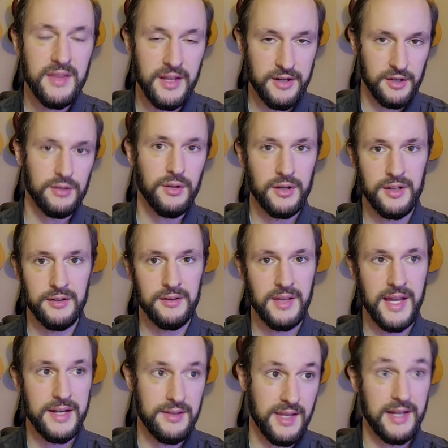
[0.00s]
that you're looking
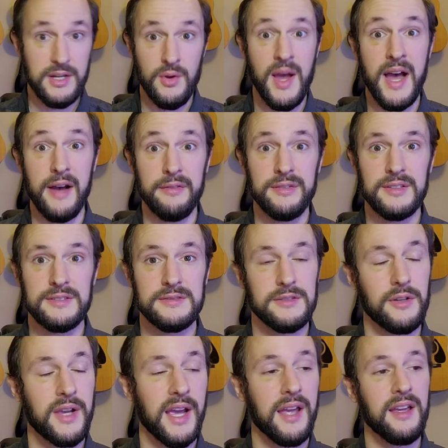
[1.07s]
that you have.
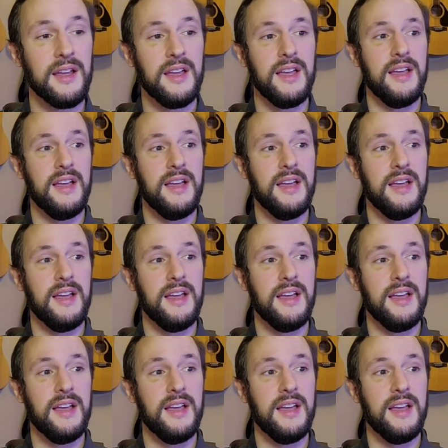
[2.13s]
Okay.